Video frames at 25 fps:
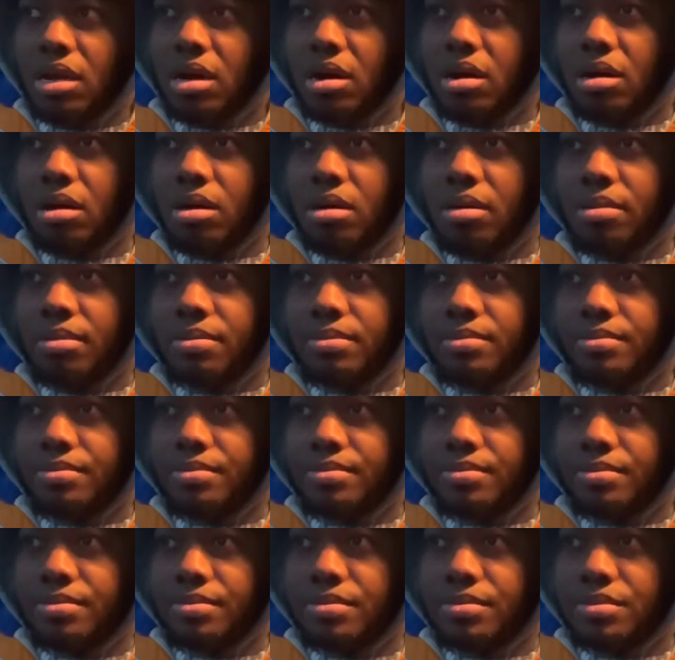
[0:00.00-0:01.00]

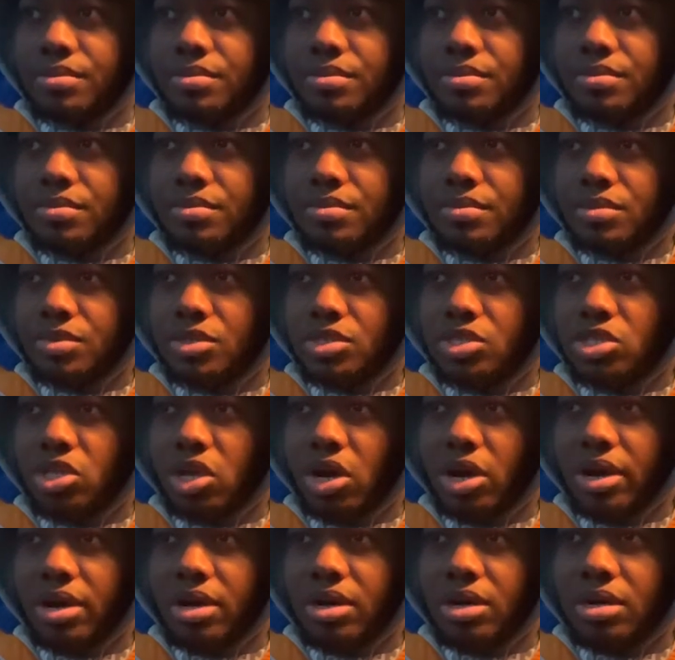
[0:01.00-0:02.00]
Um,
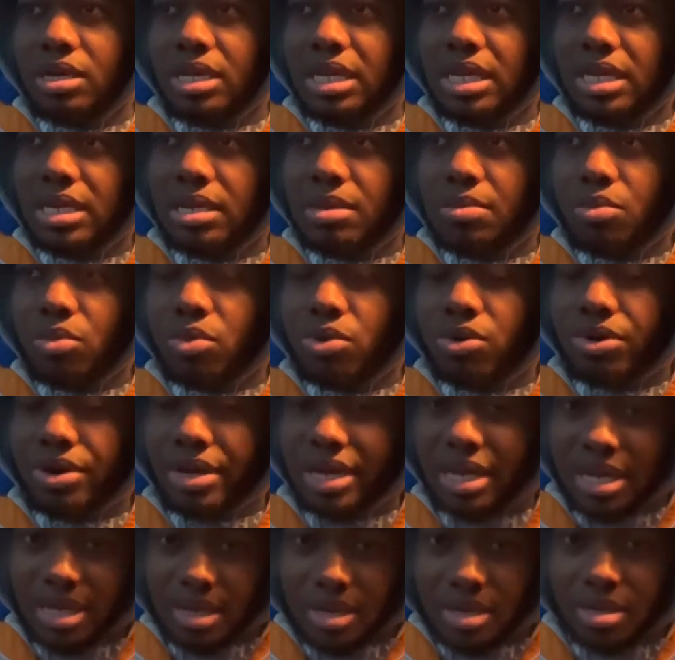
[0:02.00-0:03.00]
start uh, eating more
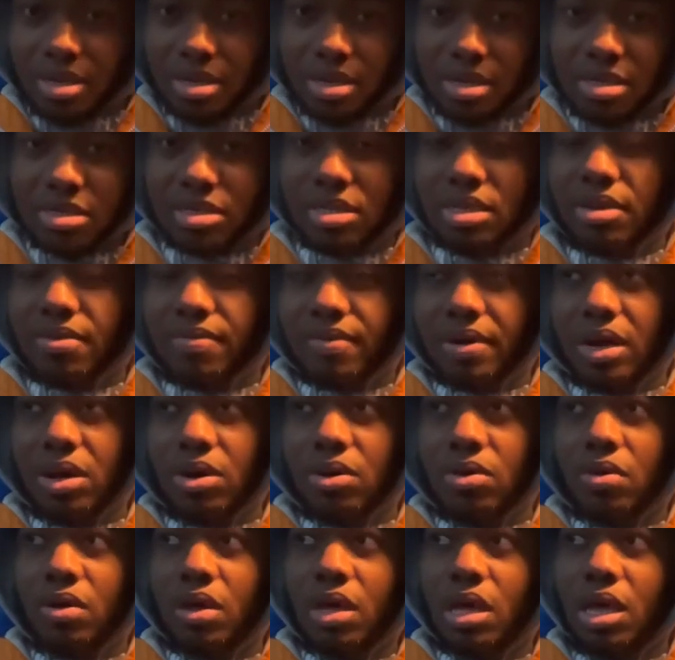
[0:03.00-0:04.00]
in instead of
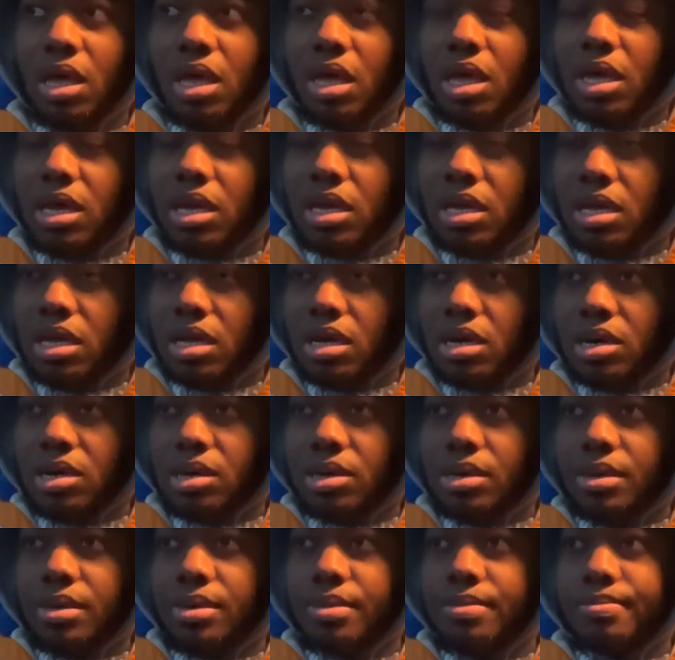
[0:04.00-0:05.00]
out.
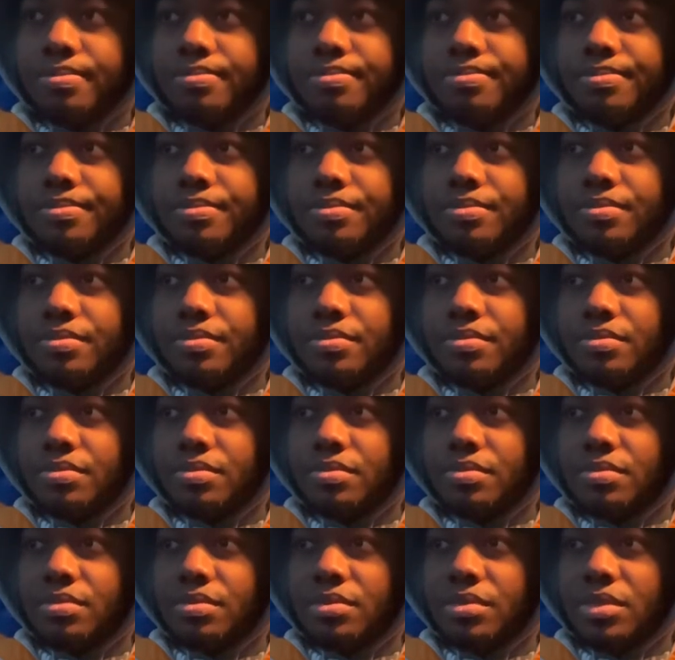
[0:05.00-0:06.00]
Um,
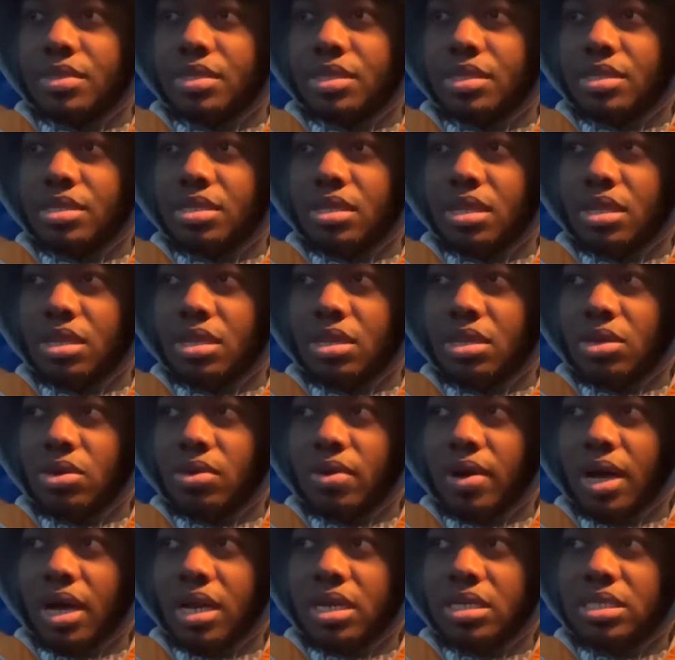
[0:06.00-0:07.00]
you know,
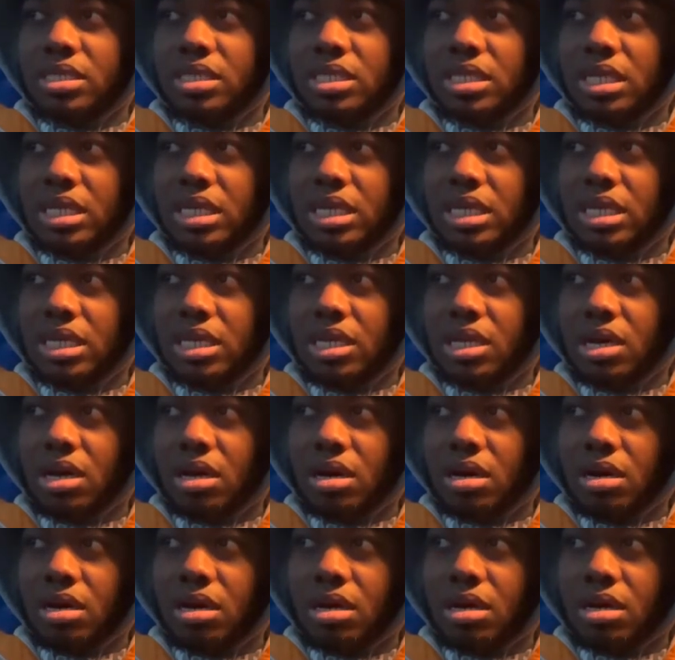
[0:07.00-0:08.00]
honestly,
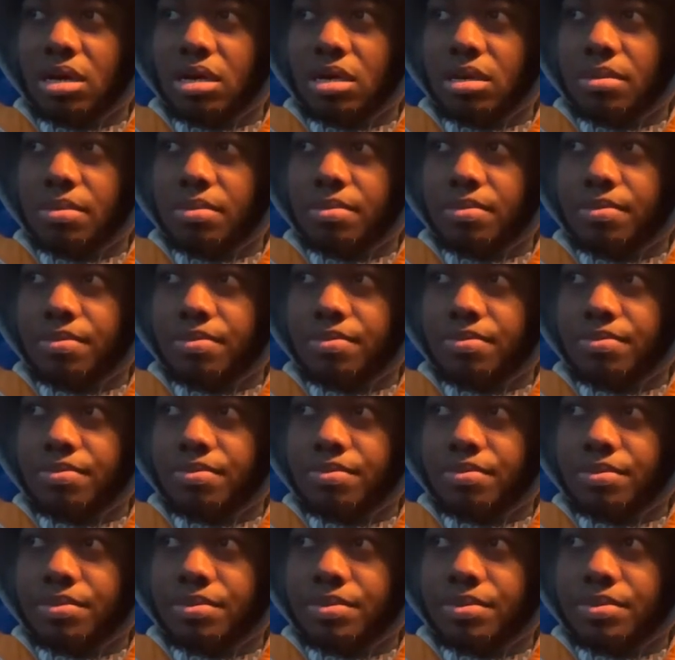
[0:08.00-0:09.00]
um,
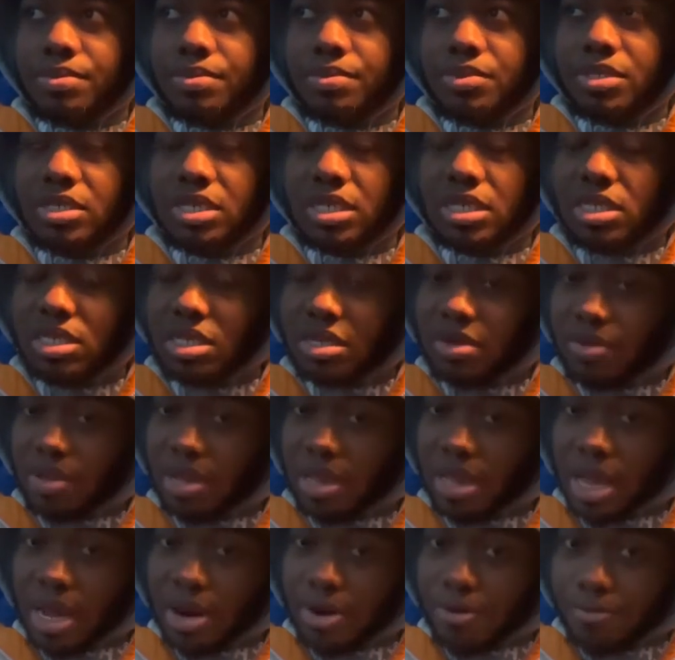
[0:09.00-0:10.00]
stick to a
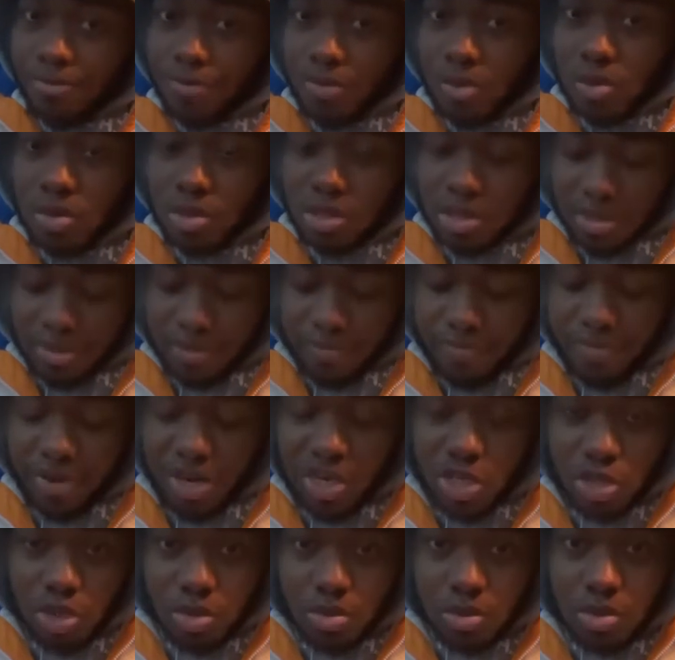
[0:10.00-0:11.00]
lot of fruits,
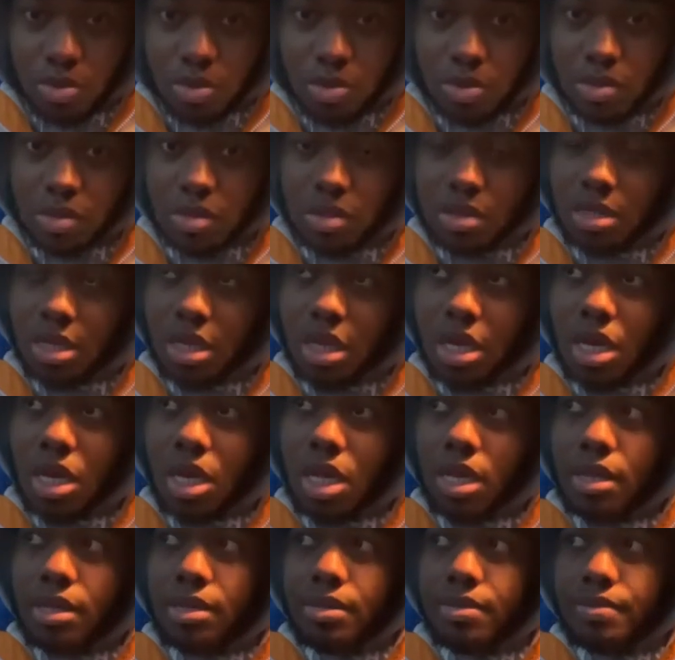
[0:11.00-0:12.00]
vegetables,
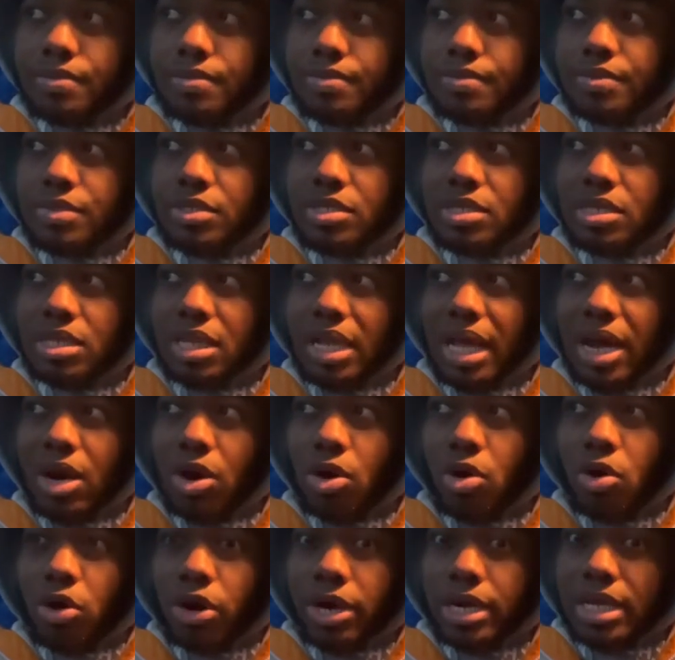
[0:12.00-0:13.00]
a lot
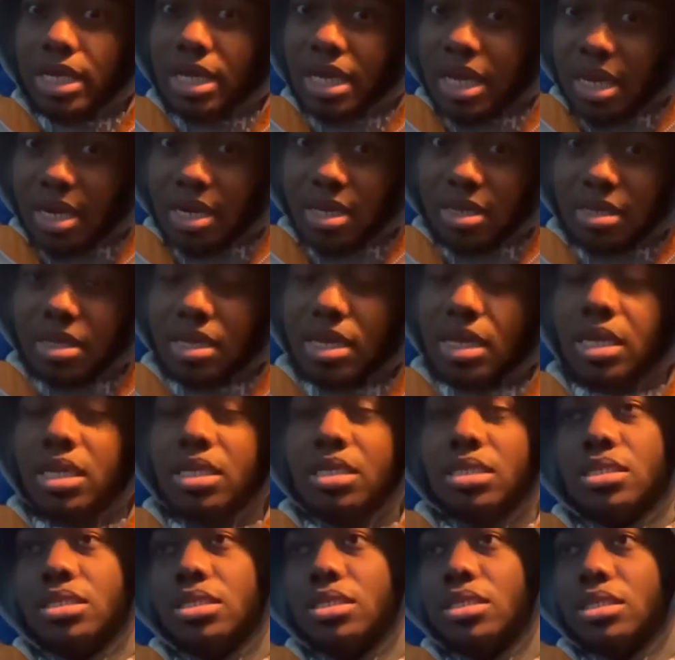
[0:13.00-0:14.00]
of organic
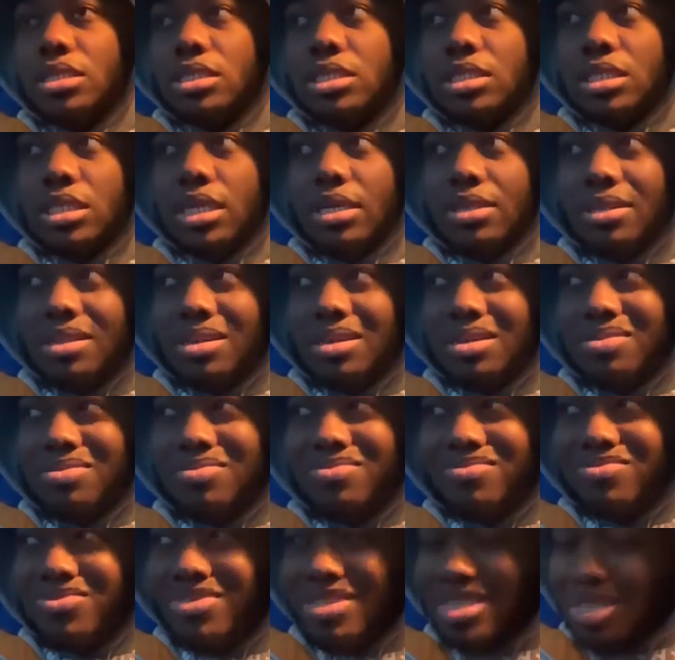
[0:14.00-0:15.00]
things.
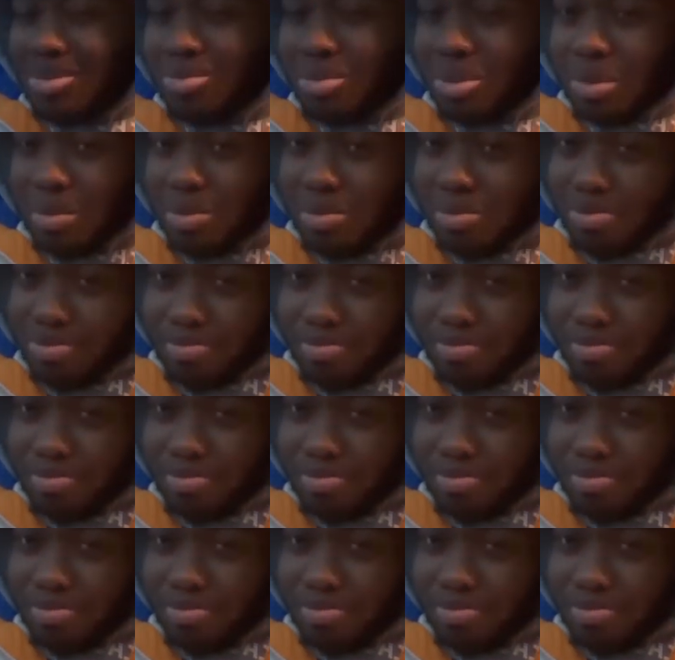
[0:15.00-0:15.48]
Nothing really would.